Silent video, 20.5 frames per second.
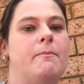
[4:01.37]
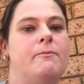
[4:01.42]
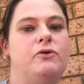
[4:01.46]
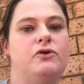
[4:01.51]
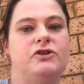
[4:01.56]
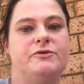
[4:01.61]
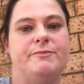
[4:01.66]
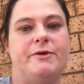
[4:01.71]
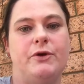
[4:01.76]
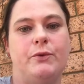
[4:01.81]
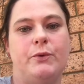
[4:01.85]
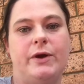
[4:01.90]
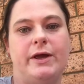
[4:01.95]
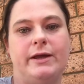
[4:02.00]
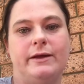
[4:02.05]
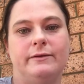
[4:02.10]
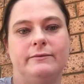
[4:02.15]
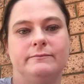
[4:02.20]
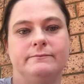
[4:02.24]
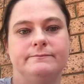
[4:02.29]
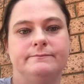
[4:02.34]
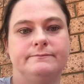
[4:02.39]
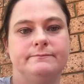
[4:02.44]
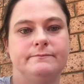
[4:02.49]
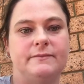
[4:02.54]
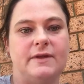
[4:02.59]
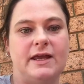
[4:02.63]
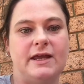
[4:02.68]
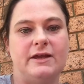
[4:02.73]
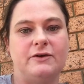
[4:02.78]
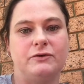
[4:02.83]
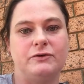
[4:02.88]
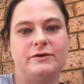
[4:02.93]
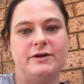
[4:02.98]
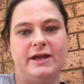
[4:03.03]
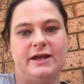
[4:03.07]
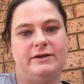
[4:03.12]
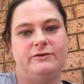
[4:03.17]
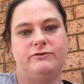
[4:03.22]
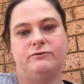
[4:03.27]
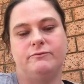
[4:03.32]
pushed me away. They
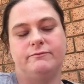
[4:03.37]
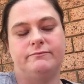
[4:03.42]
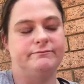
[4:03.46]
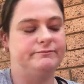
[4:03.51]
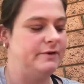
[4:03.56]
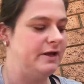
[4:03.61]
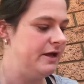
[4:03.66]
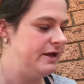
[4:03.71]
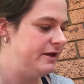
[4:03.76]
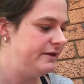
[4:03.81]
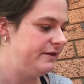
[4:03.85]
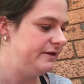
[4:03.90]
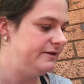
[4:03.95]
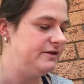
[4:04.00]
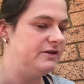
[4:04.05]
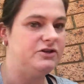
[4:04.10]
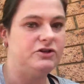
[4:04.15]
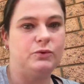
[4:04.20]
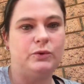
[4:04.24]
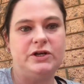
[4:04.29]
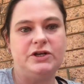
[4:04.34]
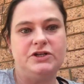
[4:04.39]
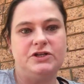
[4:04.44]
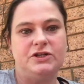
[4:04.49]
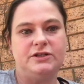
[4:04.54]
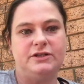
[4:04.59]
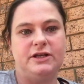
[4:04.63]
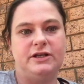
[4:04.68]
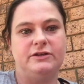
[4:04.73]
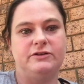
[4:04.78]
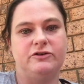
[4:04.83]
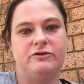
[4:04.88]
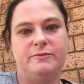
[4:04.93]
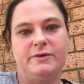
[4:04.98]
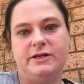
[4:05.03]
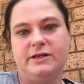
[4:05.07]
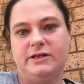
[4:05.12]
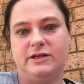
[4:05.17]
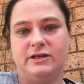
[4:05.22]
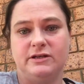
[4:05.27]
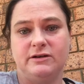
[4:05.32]
couldn't handle the situation. They told
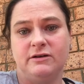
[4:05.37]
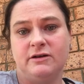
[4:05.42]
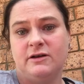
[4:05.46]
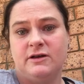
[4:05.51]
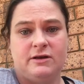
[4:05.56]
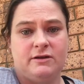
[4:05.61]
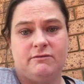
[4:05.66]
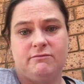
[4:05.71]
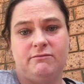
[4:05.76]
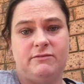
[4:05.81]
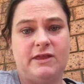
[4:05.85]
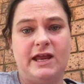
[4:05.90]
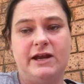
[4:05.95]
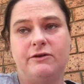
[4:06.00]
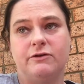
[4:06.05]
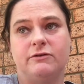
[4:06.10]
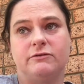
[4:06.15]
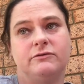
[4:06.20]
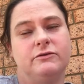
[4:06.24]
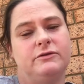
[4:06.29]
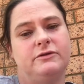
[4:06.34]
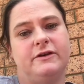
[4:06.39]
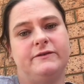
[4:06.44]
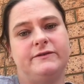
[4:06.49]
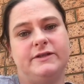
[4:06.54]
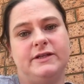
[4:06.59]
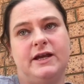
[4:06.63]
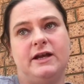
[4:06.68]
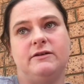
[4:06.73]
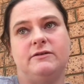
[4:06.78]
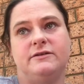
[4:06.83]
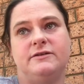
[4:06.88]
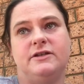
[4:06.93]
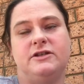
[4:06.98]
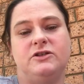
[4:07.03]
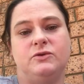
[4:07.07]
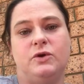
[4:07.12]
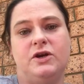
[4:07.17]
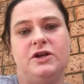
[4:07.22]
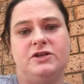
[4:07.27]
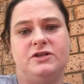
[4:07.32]
me that they're not good enough to handle the
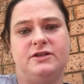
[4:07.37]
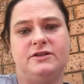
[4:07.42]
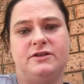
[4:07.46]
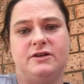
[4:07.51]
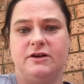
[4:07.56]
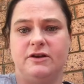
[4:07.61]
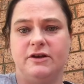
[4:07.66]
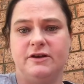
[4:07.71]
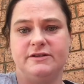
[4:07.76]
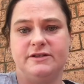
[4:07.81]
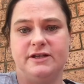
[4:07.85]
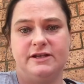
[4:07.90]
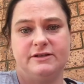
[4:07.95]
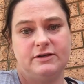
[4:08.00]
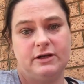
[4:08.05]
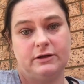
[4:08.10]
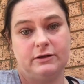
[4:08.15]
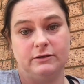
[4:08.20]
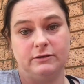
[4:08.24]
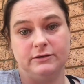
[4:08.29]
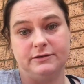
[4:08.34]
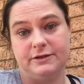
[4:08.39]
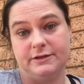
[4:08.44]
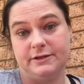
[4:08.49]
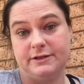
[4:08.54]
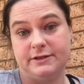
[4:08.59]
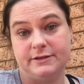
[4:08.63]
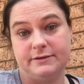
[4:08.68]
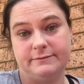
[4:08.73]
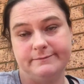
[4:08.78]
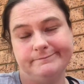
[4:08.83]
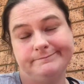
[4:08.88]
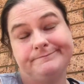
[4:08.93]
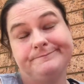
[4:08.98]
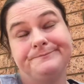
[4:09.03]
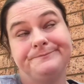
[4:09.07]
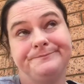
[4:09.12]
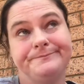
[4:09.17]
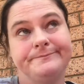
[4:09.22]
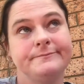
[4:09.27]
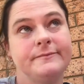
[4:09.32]
situation, so I go see a psychologist.
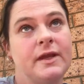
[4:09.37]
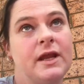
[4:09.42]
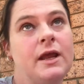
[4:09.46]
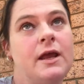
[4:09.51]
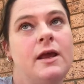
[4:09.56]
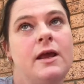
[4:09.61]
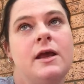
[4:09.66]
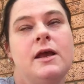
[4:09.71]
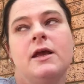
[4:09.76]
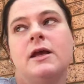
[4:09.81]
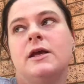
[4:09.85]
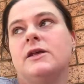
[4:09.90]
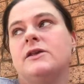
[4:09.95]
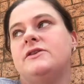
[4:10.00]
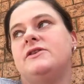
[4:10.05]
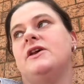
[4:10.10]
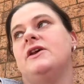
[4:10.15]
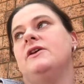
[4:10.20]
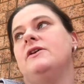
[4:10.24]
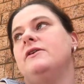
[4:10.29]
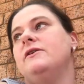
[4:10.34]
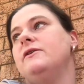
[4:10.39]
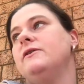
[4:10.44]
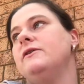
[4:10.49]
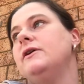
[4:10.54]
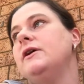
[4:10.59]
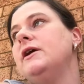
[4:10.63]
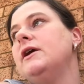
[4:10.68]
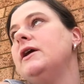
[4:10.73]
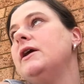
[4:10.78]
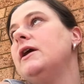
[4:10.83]
So